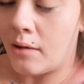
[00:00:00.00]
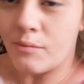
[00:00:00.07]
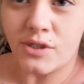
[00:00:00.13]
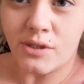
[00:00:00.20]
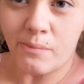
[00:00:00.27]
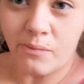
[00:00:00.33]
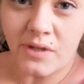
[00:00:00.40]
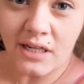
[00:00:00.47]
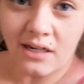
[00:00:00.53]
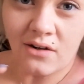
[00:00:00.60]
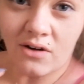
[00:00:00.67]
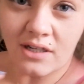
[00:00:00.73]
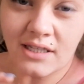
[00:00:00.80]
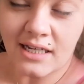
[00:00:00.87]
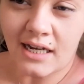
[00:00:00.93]
something
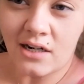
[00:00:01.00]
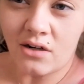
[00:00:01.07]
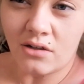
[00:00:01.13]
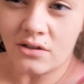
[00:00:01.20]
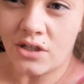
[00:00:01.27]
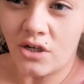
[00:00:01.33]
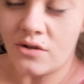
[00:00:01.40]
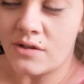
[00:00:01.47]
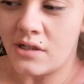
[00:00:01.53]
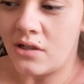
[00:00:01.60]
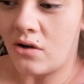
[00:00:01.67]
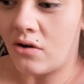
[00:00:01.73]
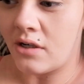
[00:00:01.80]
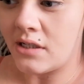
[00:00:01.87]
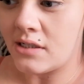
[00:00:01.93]
like that along those
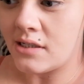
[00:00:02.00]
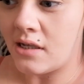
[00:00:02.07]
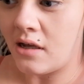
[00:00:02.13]
lines,